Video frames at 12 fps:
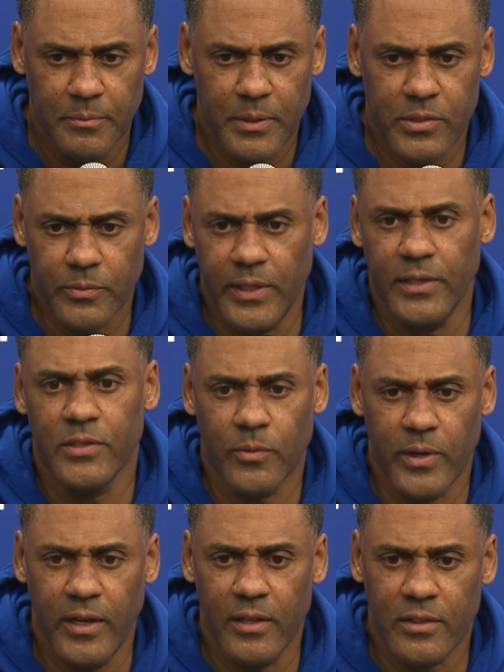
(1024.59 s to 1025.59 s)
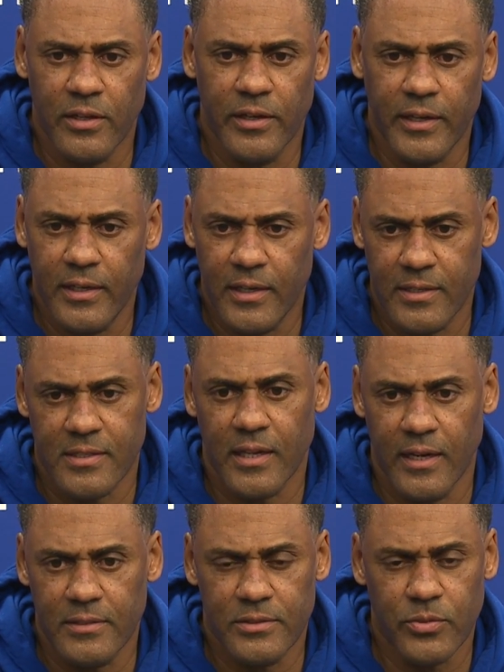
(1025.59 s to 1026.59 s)
between 20 and 30, and that's
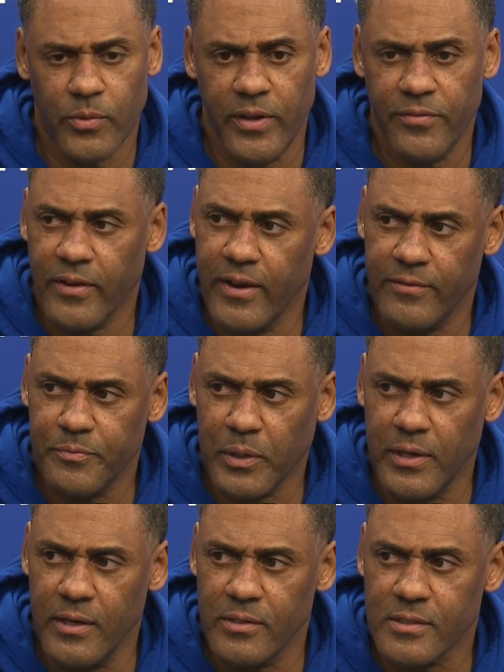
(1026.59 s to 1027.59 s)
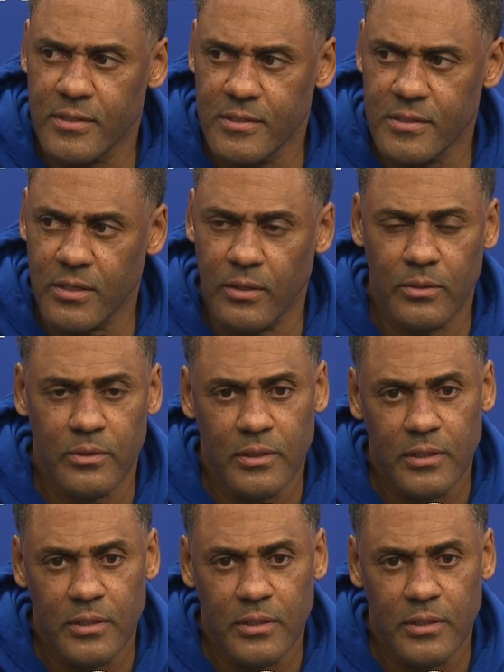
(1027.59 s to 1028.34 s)
like 25 players. So